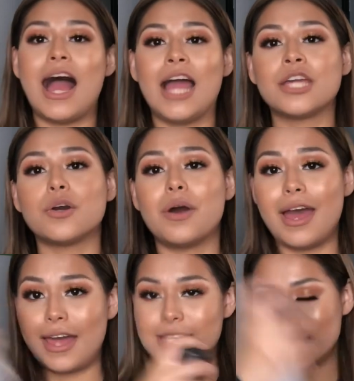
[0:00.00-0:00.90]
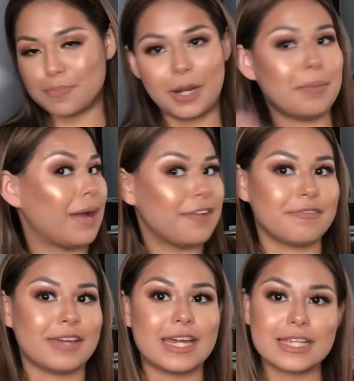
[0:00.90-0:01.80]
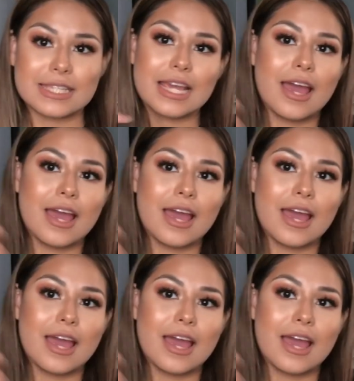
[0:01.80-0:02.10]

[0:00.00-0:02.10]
I go ahead and spray my face.